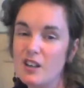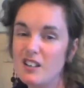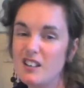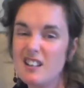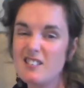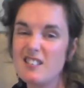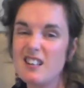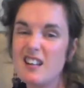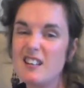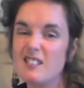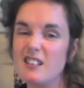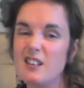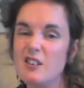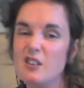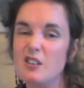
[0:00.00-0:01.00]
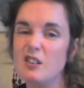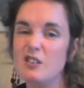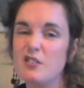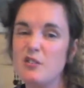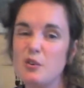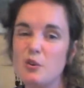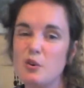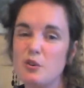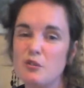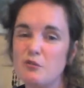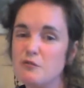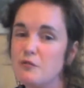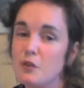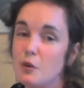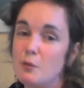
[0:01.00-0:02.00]
That's a nice little sort
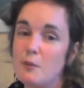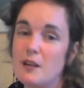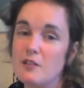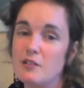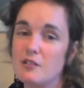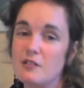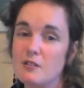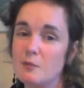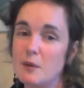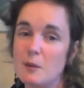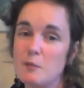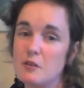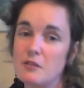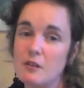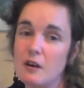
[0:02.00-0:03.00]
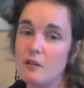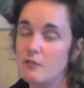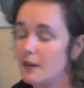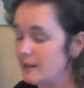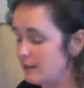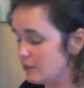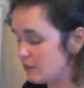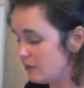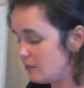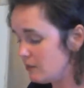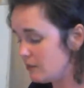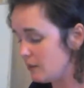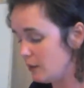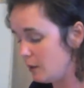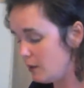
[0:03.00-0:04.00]
of formation to maybe start writing a song
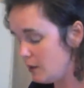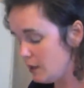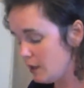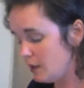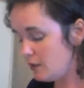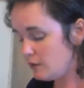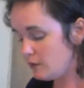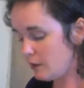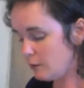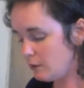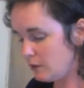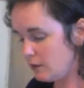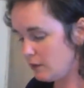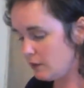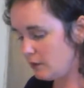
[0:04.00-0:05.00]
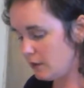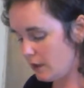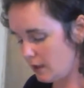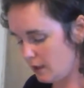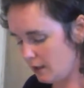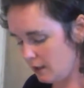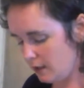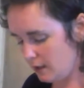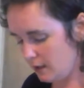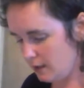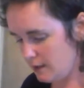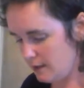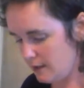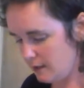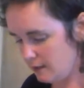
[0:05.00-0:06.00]
to. So
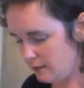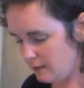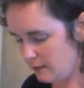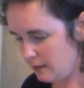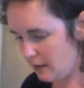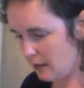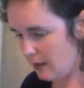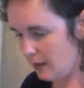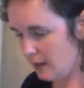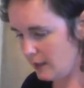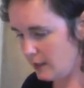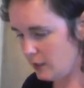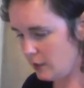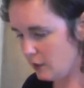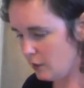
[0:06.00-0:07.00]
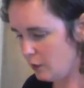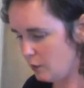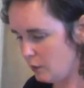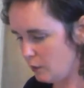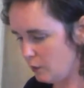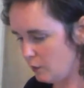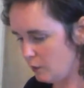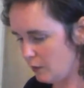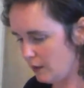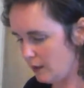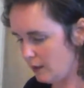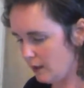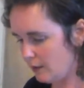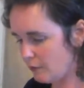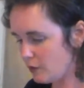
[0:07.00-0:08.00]
this haiku,
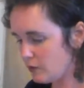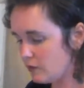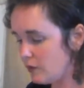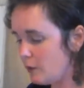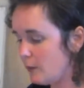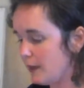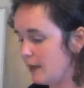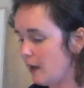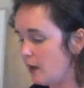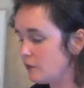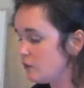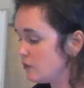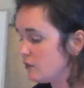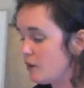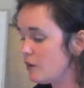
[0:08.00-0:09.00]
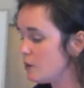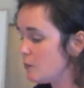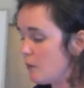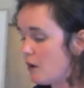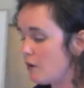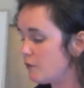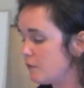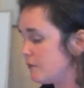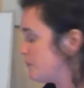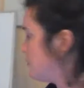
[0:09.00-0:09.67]
I've got 2 here. I just got them off.